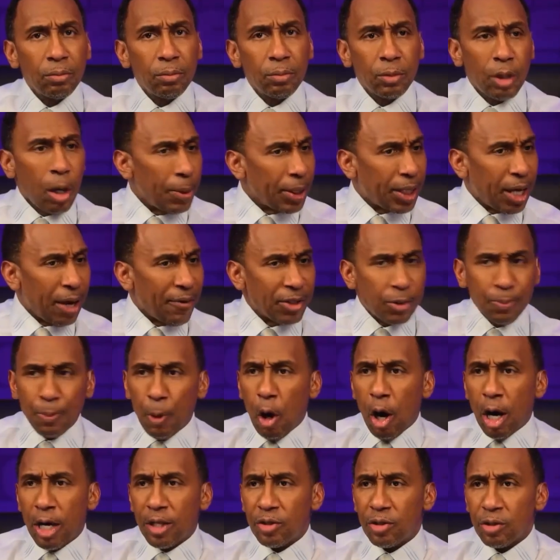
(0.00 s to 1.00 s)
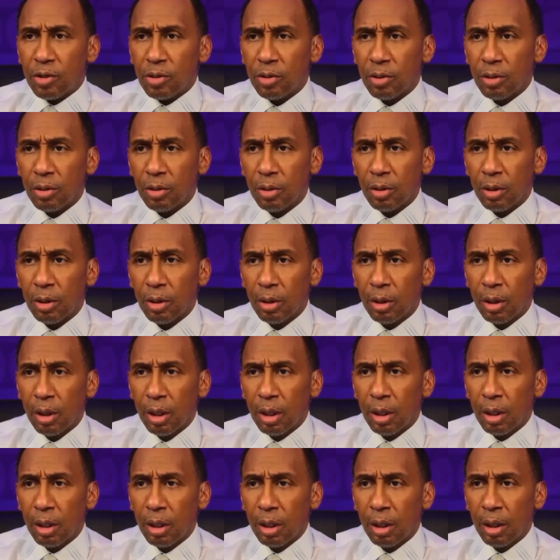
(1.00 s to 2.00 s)
Don't we cover sports?
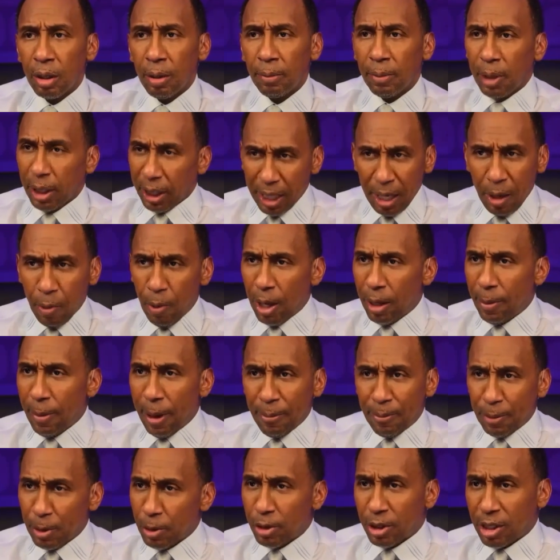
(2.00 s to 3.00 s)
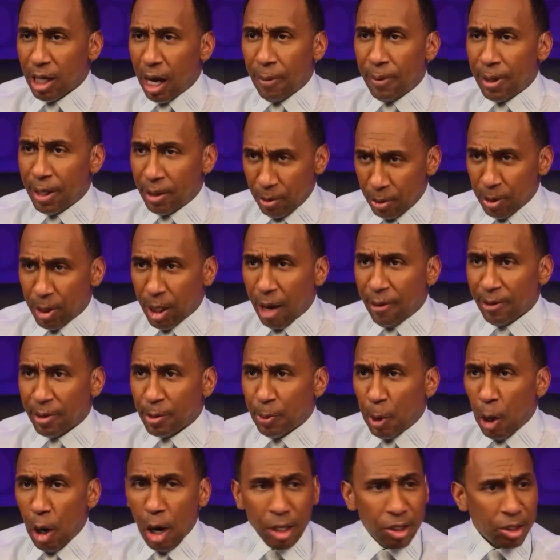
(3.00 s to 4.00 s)
Looking at one of my producers, Sharpe, do we cover
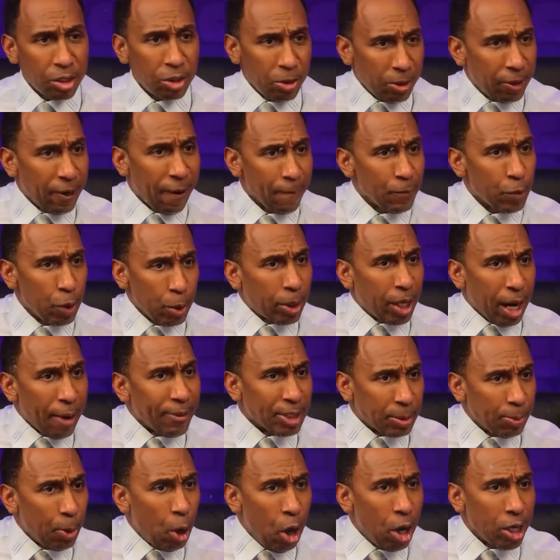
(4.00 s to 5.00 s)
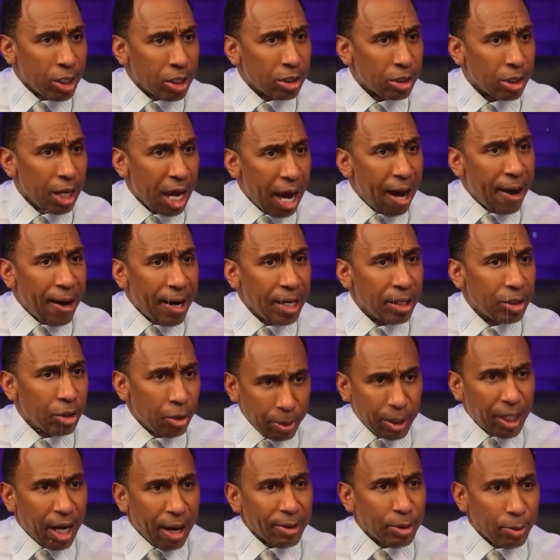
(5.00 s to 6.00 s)
sports? Do we cover sports? Aaron, do
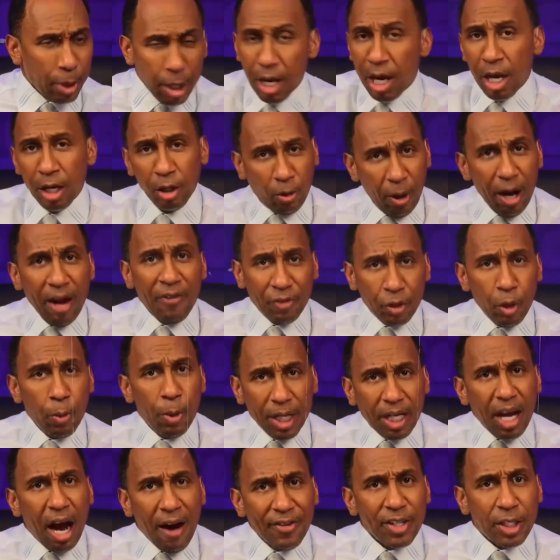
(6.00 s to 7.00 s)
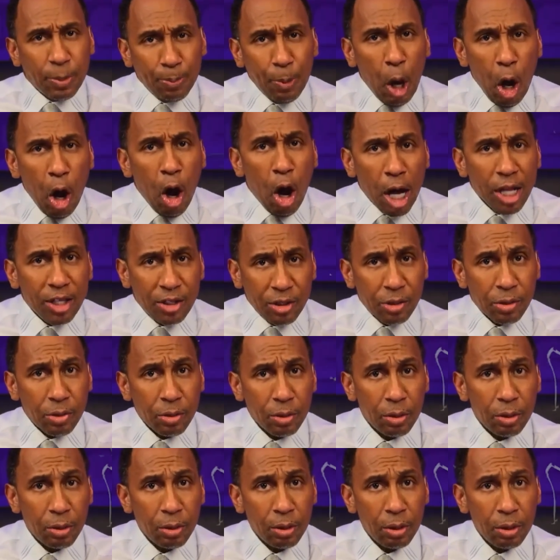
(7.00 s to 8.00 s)
we cover sports? Griff, do we cover sports?
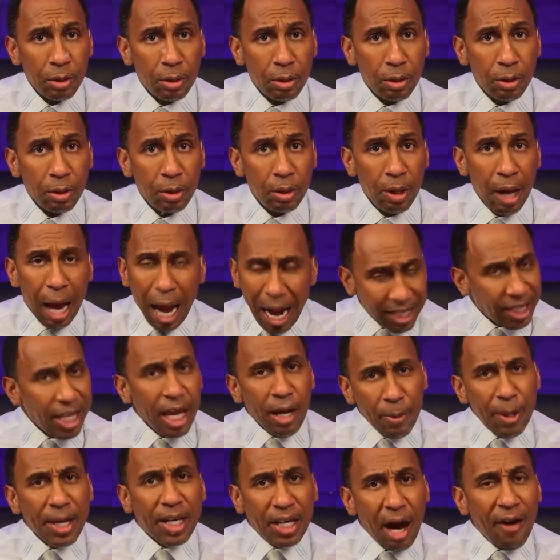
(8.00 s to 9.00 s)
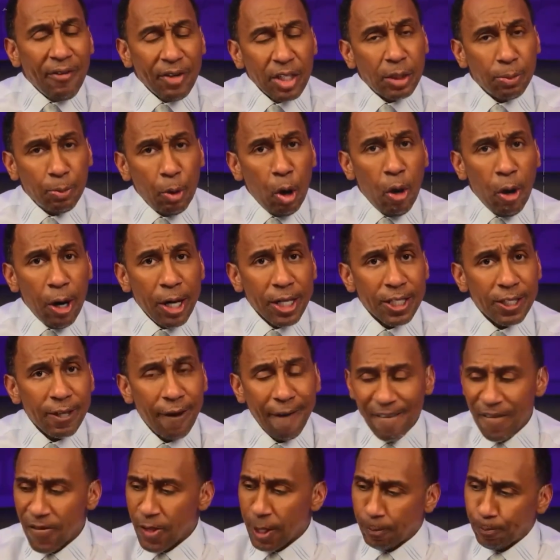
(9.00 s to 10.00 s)
I think we cover sports.
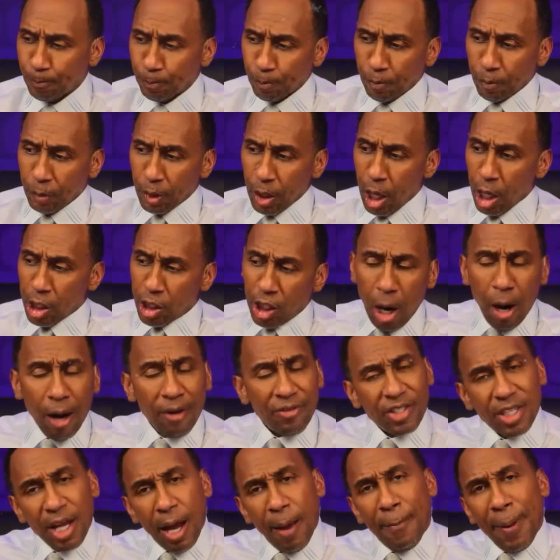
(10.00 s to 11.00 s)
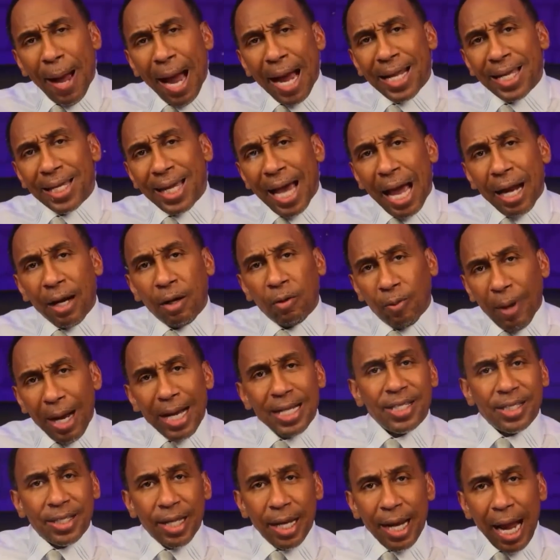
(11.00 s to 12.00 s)
So if somebody got
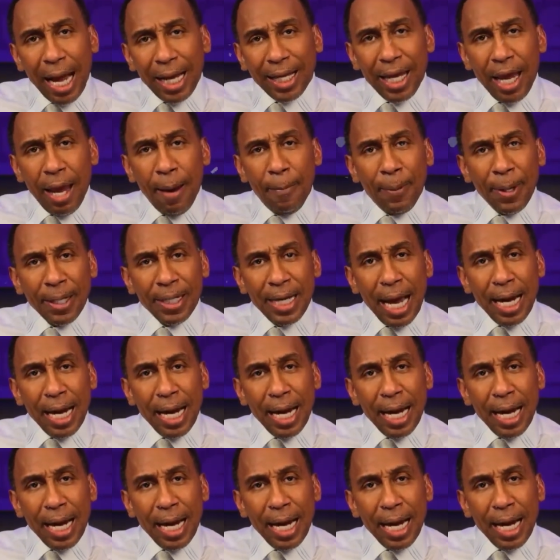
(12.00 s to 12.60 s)
arrested, I can't bring